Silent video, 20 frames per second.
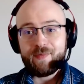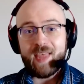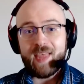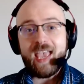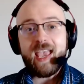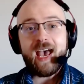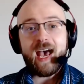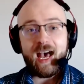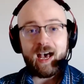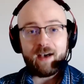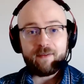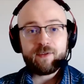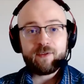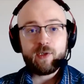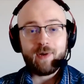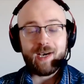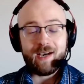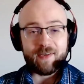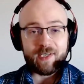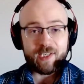They have
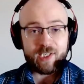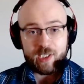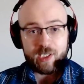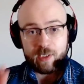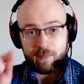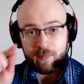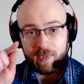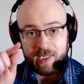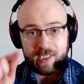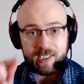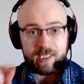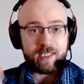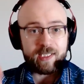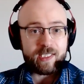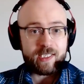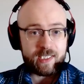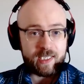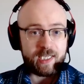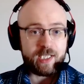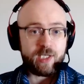to have
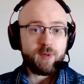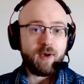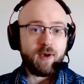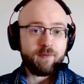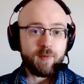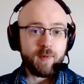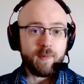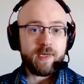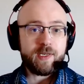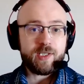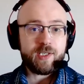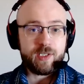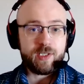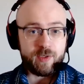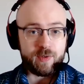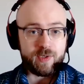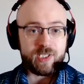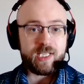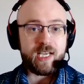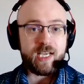explicitly said, you have permission
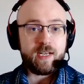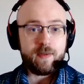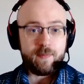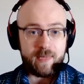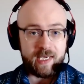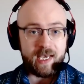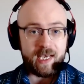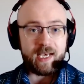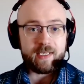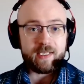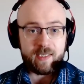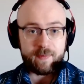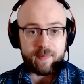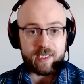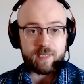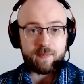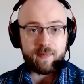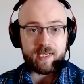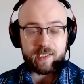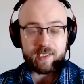to send me
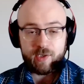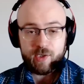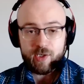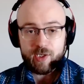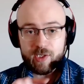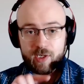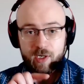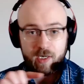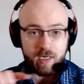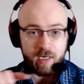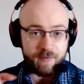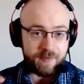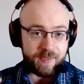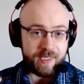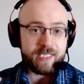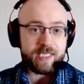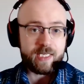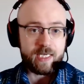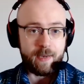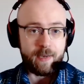SMS messages on
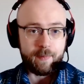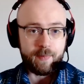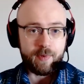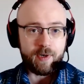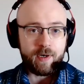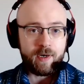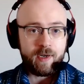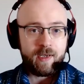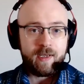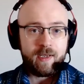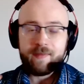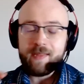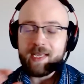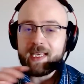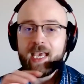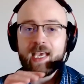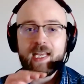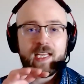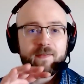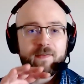this number. They
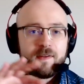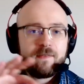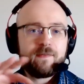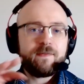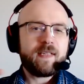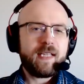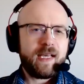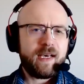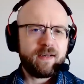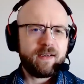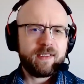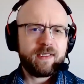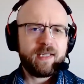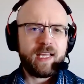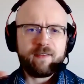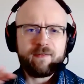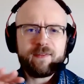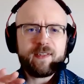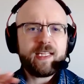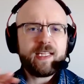can't even fill out,
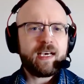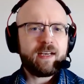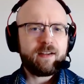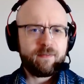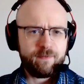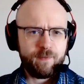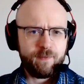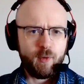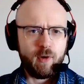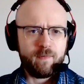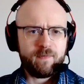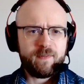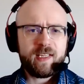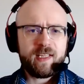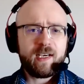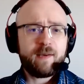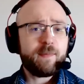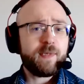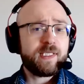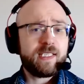like filling out a form,
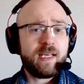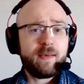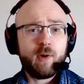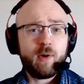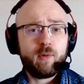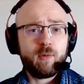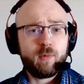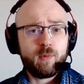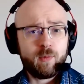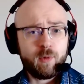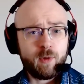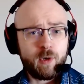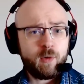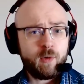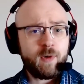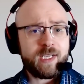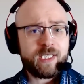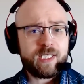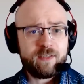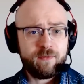filling up a demo
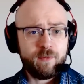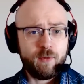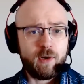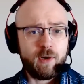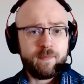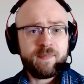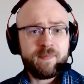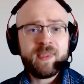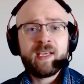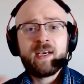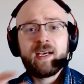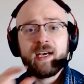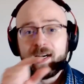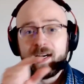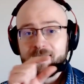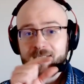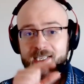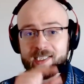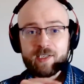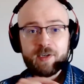request form,
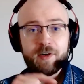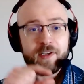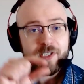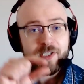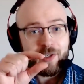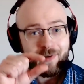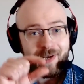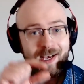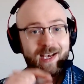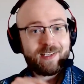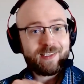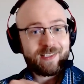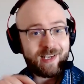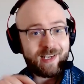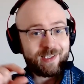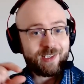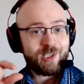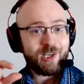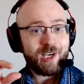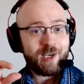unless it also has
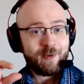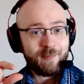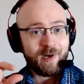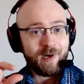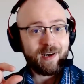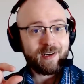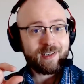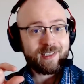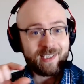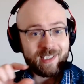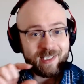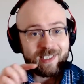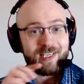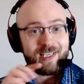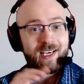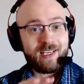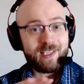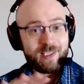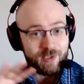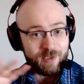that checkbox that
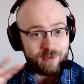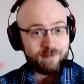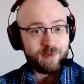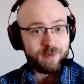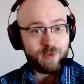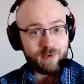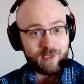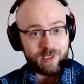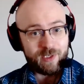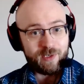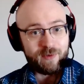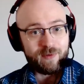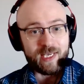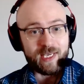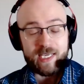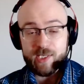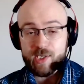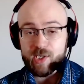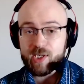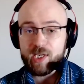says you can do
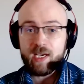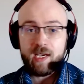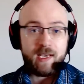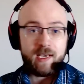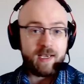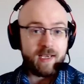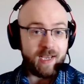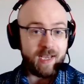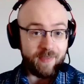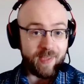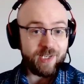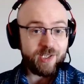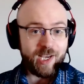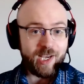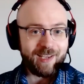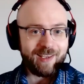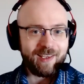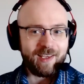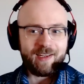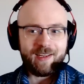this and they
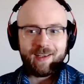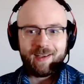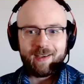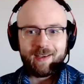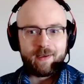check it.